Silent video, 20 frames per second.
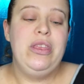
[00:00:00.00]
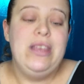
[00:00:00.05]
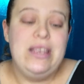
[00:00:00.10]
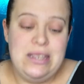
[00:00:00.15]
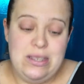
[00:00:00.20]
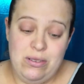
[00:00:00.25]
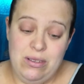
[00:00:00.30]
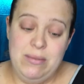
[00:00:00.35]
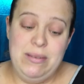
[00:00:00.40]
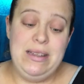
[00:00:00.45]

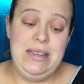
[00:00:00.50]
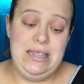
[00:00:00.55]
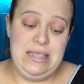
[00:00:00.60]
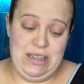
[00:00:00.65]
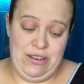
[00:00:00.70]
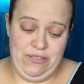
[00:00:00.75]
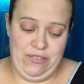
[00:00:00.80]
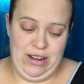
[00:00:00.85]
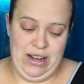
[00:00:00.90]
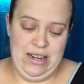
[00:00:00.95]
this will be
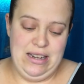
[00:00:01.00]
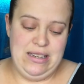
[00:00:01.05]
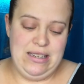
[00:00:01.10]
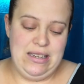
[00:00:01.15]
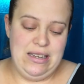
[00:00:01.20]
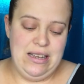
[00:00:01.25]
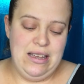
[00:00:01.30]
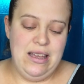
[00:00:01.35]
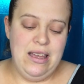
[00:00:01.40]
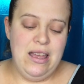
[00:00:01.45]

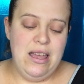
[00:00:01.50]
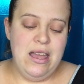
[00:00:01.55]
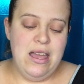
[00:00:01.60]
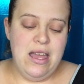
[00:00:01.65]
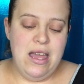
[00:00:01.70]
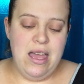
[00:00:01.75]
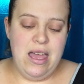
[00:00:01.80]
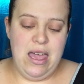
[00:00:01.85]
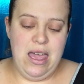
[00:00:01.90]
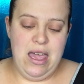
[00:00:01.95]
different.
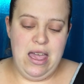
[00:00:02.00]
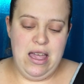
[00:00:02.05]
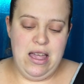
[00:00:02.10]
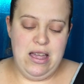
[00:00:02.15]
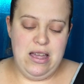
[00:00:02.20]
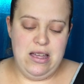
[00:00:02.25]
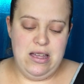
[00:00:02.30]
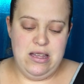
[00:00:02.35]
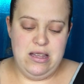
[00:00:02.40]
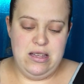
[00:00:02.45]

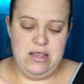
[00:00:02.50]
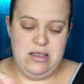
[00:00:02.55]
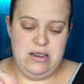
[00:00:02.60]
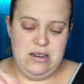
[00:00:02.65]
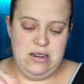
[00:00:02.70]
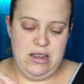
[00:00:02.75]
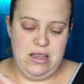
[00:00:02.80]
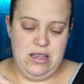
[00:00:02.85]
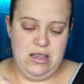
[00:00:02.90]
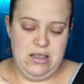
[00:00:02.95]

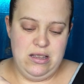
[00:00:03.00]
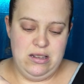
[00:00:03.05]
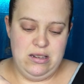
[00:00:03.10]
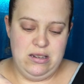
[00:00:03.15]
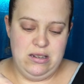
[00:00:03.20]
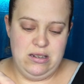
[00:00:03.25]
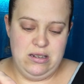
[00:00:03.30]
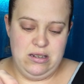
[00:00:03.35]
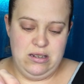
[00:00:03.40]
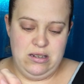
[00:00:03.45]
And,
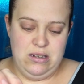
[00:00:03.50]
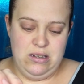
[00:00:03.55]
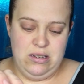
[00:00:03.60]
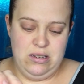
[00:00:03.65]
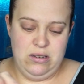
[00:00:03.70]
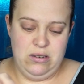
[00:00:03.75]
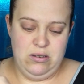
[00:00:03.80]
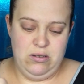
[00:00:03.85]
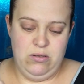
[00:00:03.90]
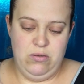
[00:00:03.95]

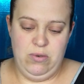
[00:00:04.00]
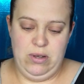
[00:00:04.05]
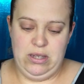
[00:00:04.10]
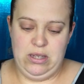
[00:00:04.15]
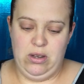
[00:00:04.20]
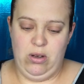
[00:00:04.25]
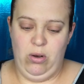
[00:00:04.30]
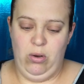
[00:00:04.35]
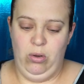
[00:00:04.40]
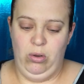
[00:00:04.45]
oh, it's
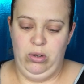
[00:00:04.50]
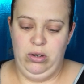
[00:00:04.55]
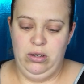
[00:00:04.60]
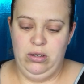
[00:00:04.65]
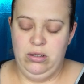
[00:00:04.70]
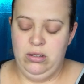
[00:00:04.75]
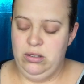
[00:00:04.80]
cold.